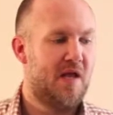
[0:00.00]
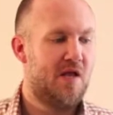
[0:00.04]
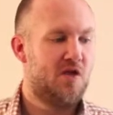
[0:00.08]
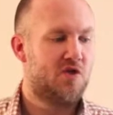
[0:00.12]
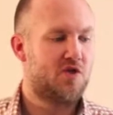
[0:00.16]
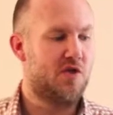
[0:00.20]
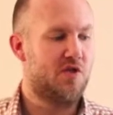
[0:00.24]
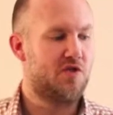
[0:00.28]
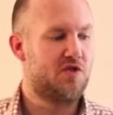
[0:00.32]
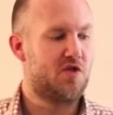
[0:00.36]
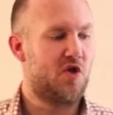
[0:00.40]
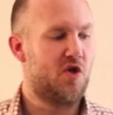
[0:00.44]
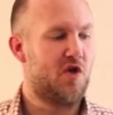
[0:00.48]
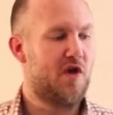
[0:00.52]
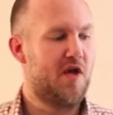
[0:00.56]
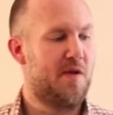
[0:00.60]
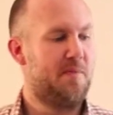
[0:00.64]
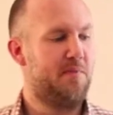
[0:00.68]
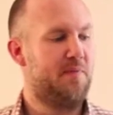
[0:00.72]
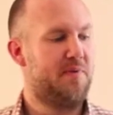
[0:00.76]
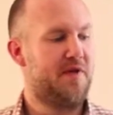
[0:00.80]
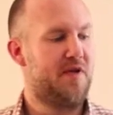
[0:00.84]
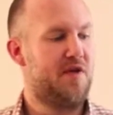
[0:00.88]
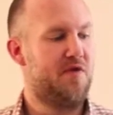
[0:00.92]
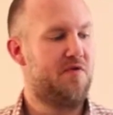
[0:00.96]
So let's go ahead
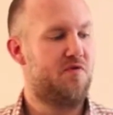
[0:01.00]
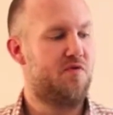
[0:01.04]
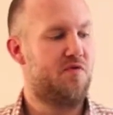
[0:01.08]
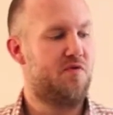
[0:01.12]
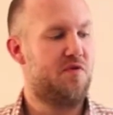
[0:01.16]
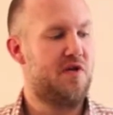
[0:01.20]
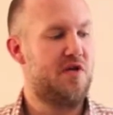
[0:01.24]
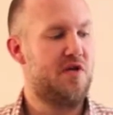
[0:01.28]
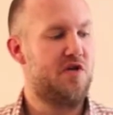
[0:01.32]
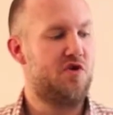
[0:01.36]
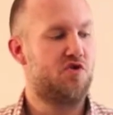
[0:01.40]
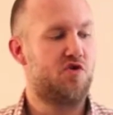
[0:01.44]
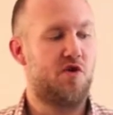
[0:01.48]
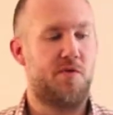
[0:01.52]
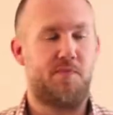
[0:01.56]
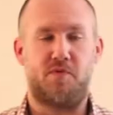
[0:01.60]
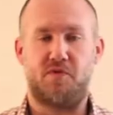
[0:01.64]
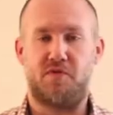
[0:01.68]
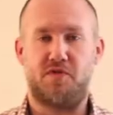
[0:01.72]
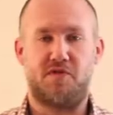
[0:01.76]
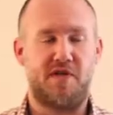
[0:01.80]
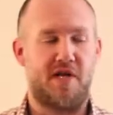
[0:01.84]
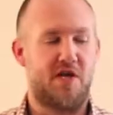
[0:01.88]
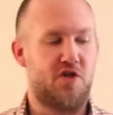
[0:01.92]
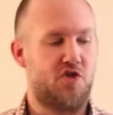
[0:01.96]
and play through the triple
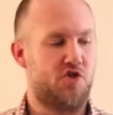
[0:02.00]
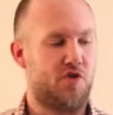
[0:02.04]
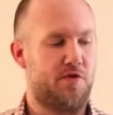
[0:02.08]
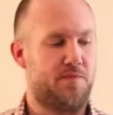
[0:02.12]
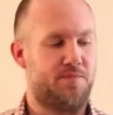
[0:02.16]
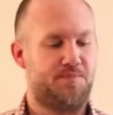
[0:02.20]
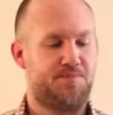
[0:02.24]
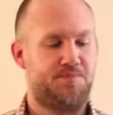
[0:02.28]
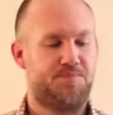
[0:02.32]
section.